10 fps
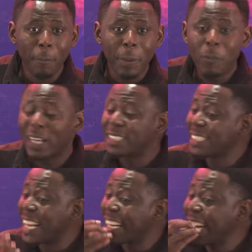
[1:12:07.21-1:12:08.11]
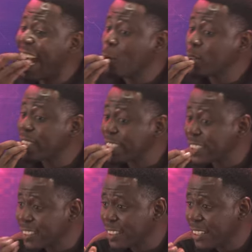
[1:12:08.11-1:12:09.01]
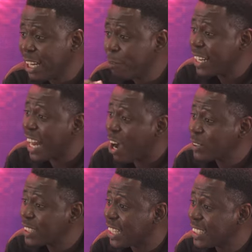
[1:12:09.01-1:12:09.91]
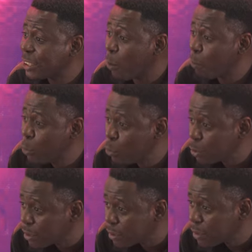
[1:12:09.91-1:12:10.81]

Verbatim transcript: People are still taking houses, living in houses they did not build.